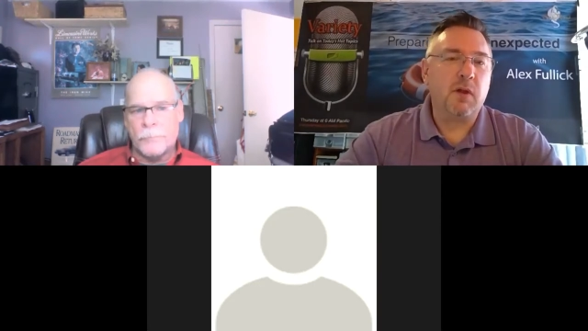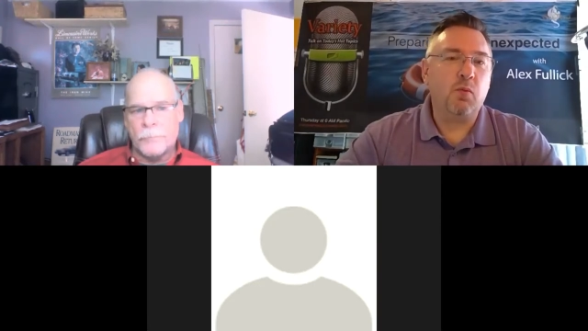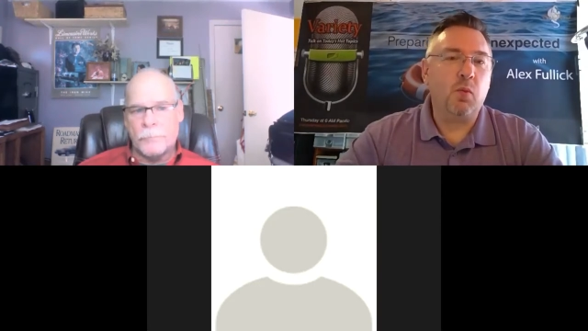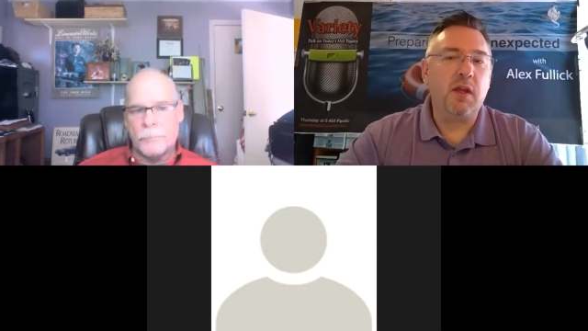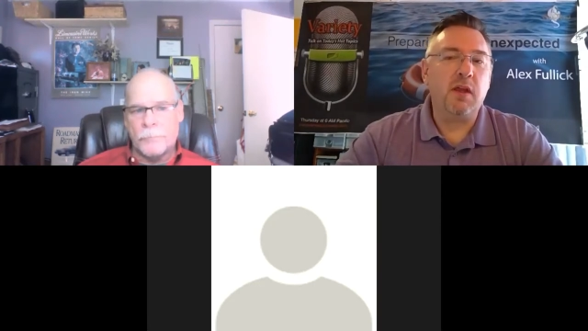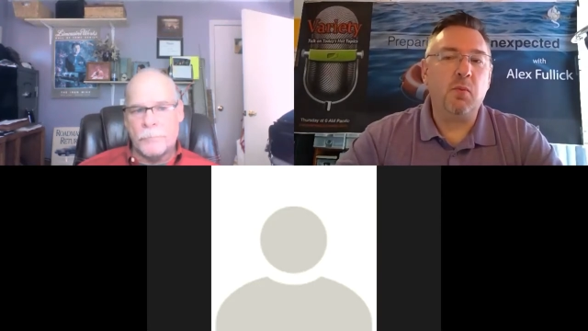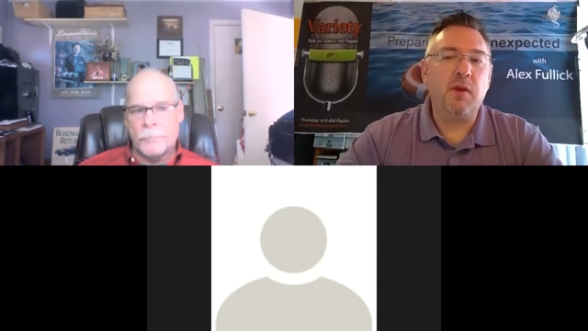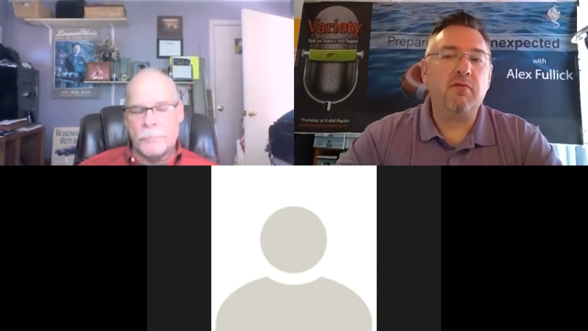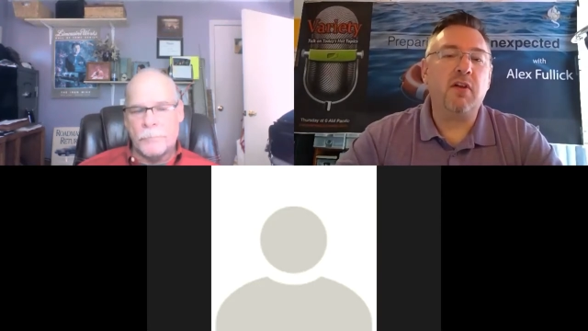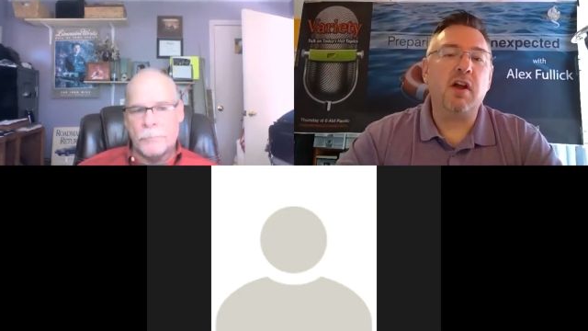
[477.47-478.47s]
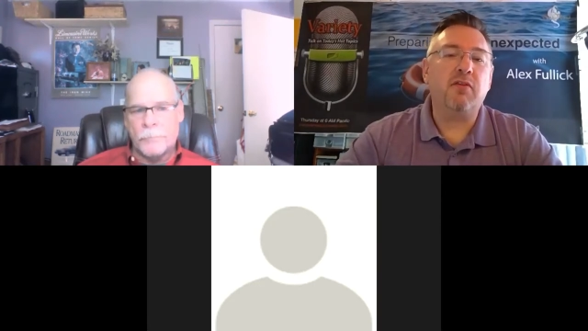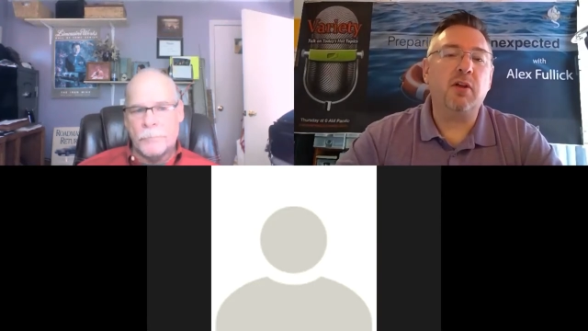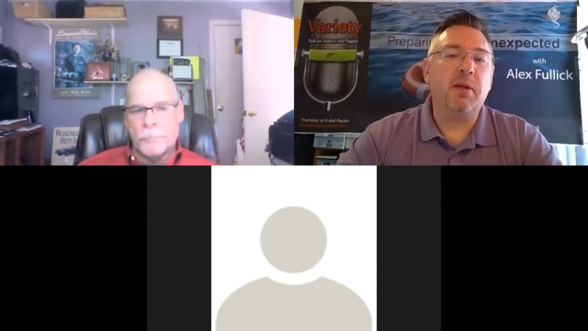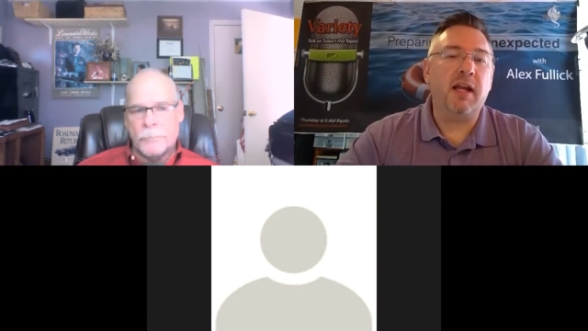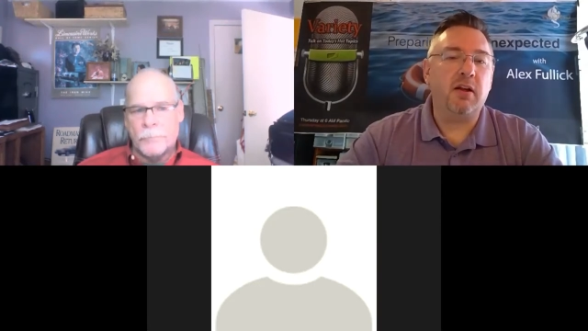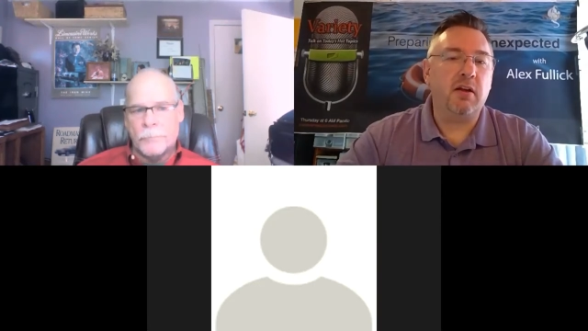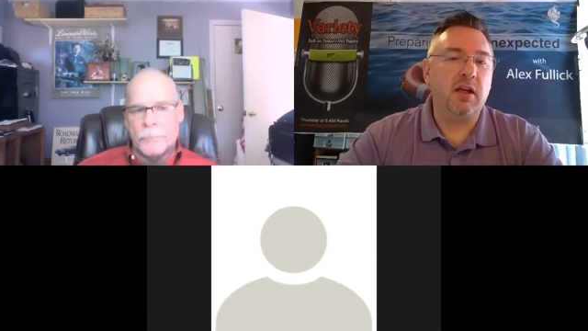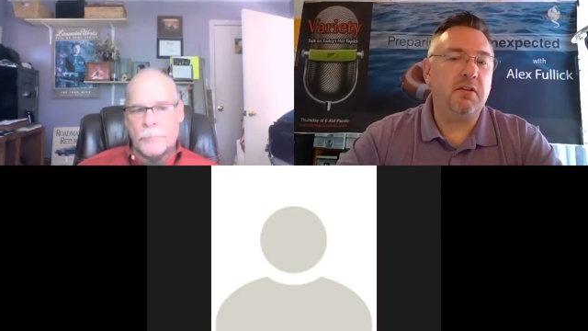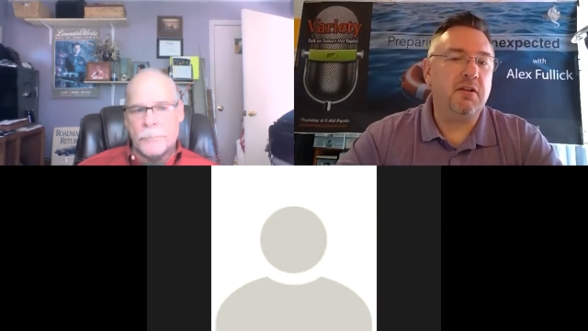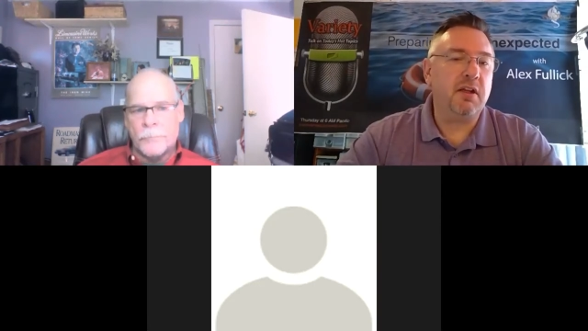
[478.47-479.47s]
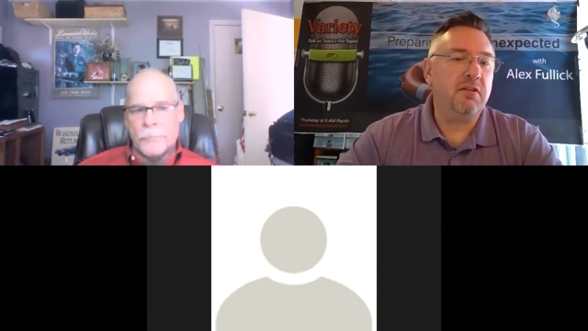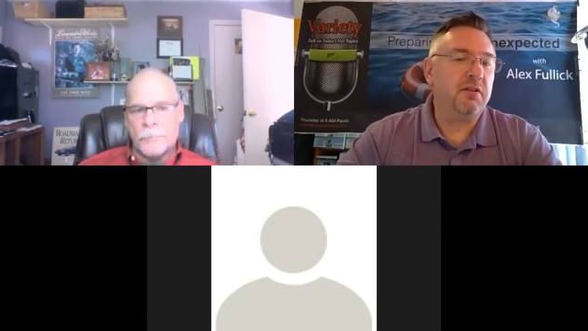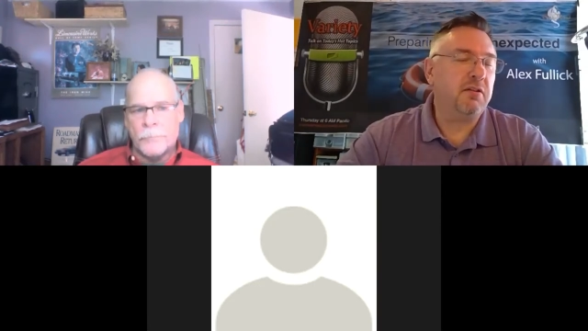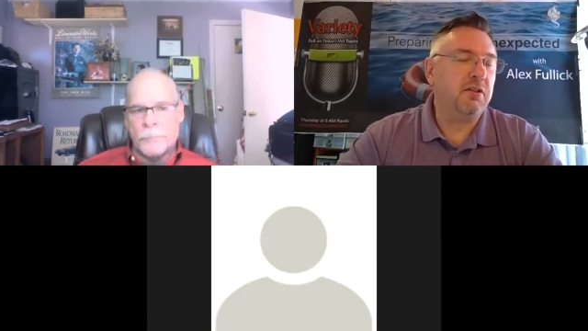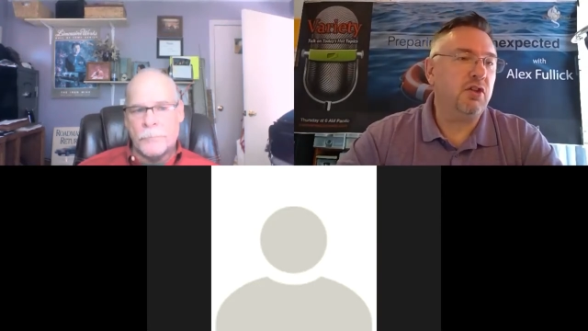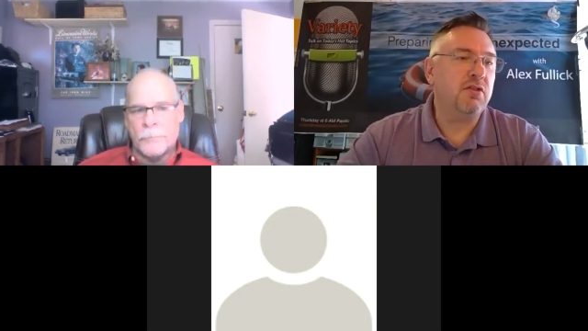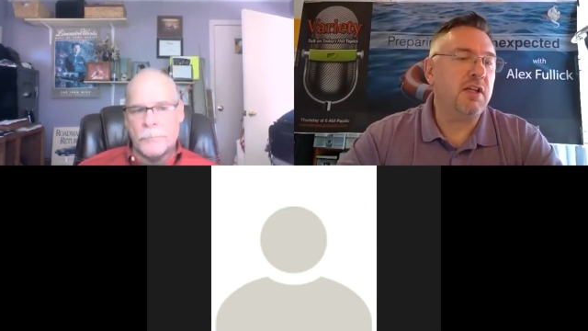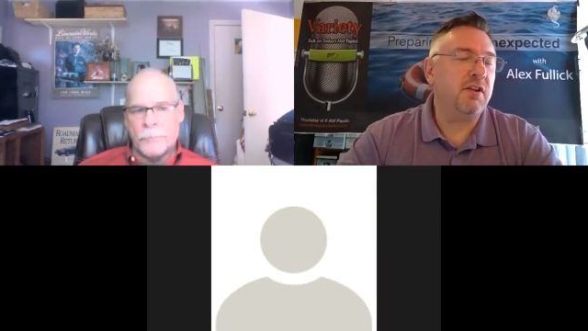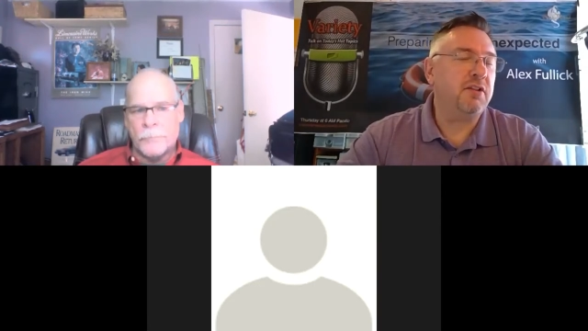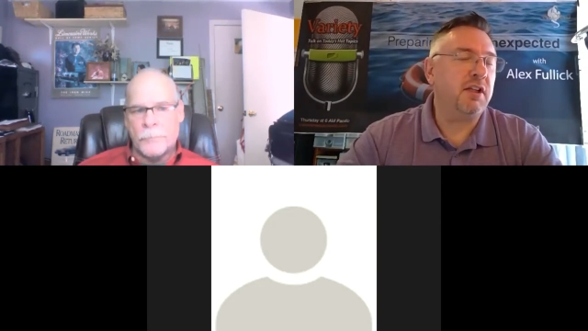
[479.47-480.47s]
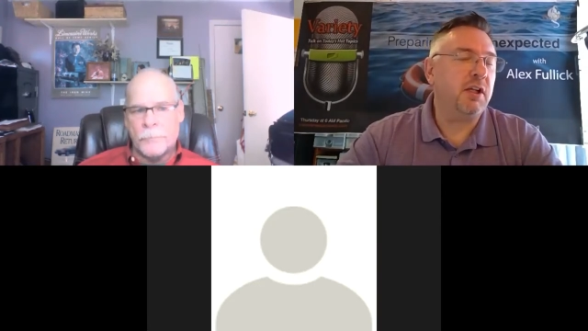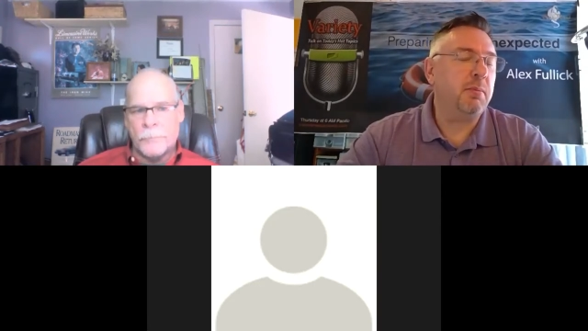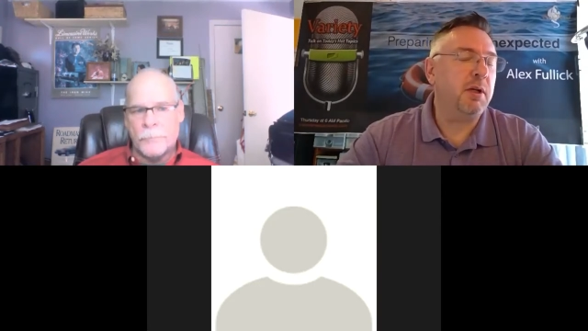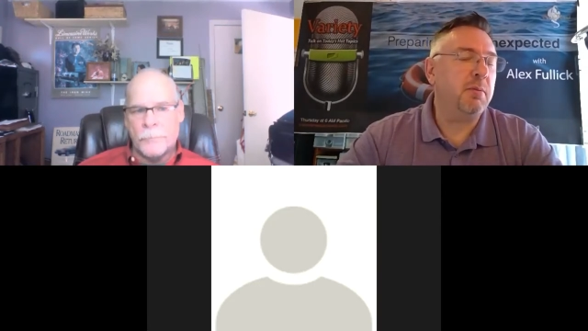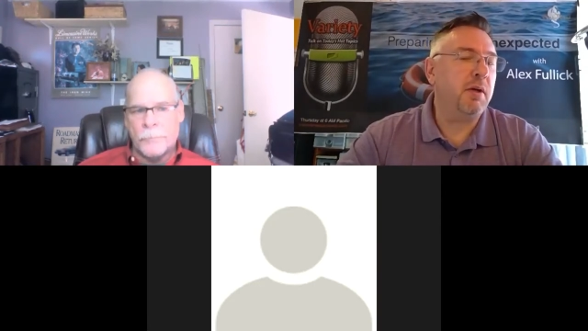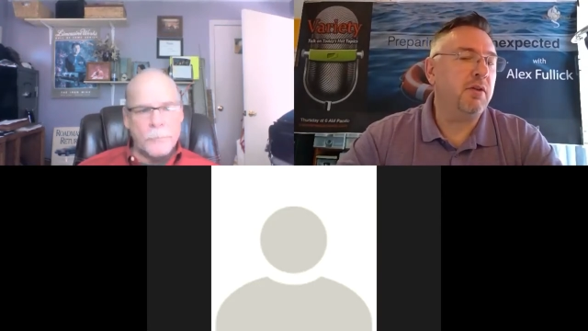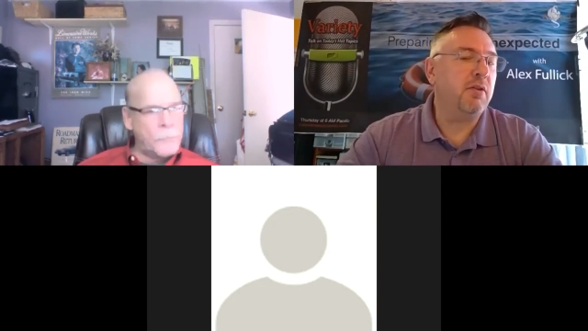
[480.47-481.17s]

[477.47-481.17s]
Speaker 1: with with Recovery Planner, is is can you tell us a little bit about